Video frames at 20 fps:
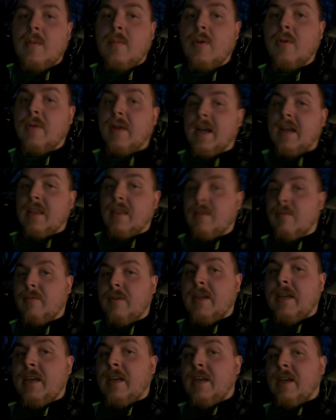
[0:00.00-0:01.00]
but we got
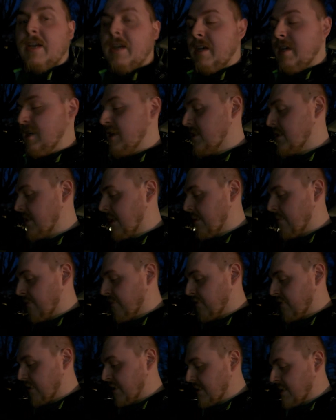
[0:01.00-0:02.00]
three salmon
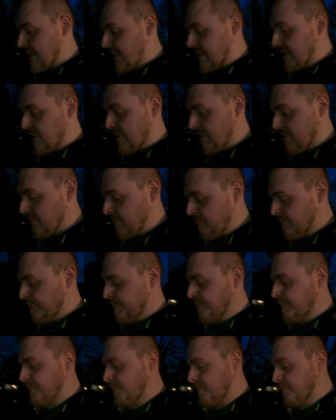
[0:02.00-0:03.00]
fillets on there.
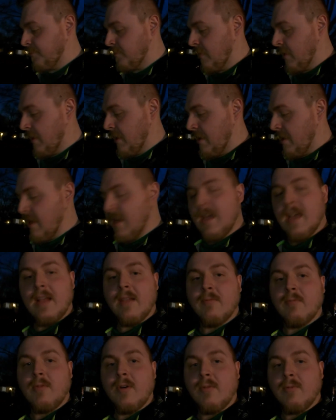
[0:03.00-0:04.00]

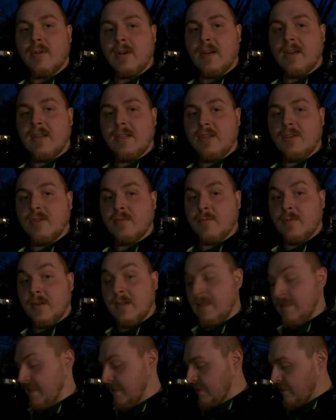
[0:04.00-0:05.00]
And what we're gonna do is we're
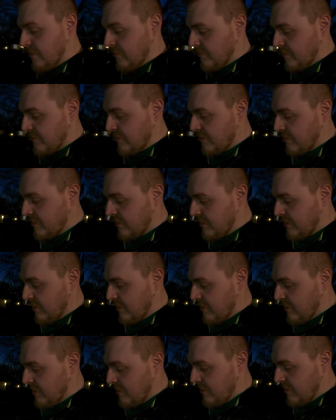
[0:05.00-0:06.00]
gonna let those
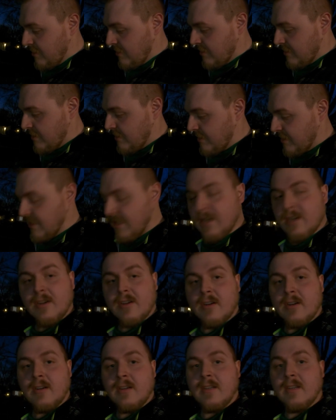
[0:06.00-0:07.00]

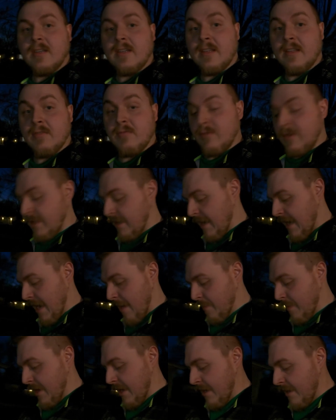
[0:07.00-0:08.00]
sear in a really
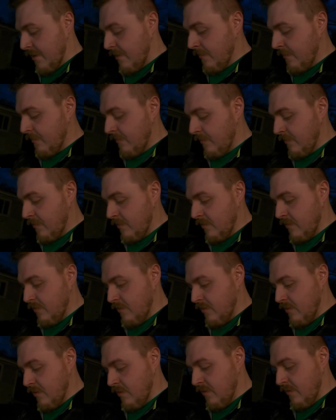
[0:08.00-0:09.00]
hot pan.
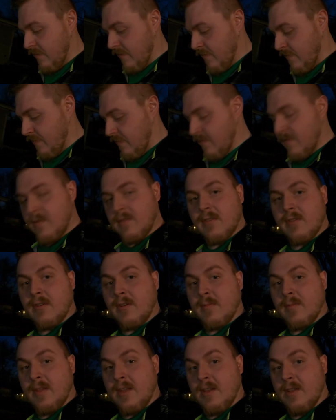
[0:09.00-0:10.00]
Turn
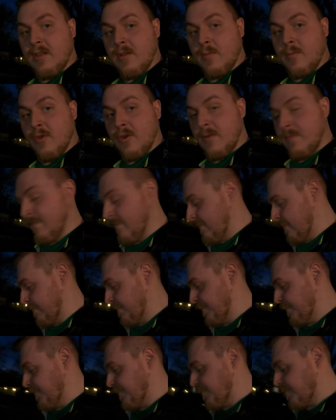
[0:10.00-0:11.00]
up the heat a little more.
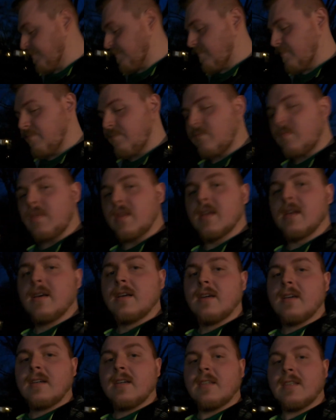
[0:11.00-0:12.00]

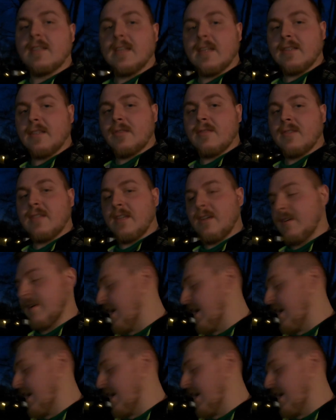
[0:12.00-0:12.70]
Set those sear